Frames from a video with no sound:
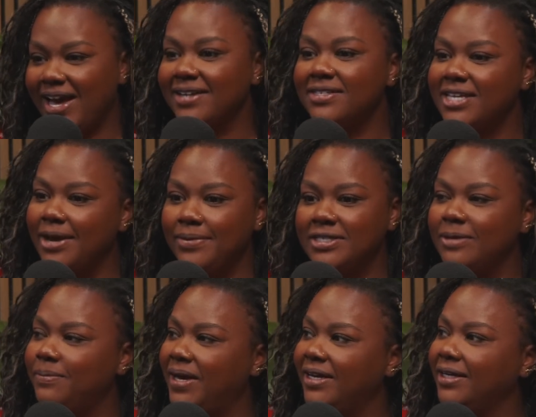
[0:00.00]
got to stay with
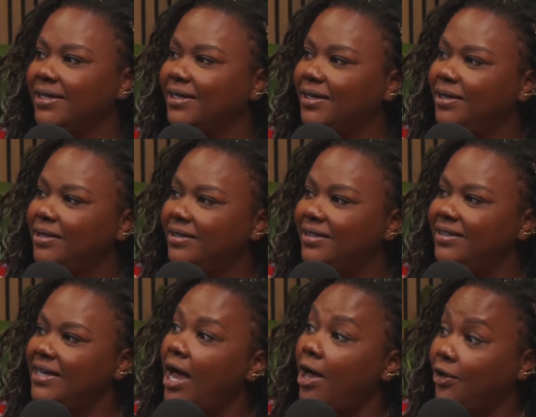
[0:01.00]
somebody
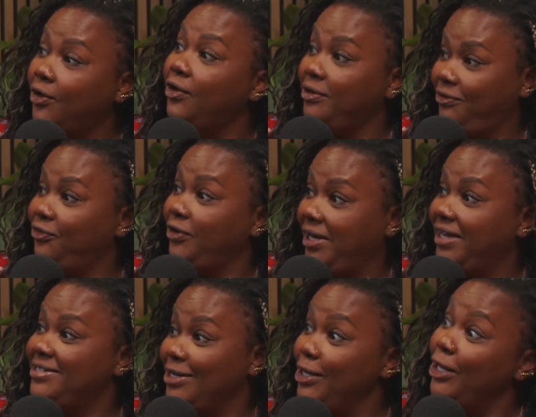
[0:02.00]
not good for you
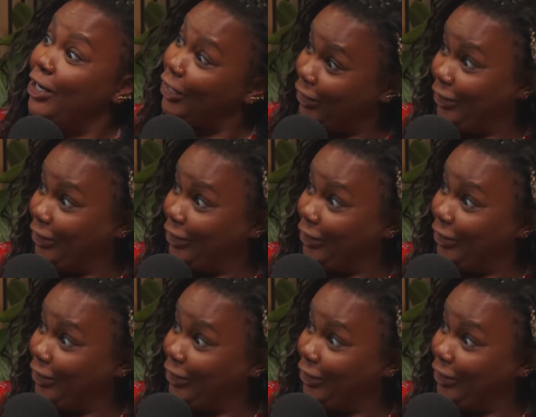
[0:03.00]
to learn.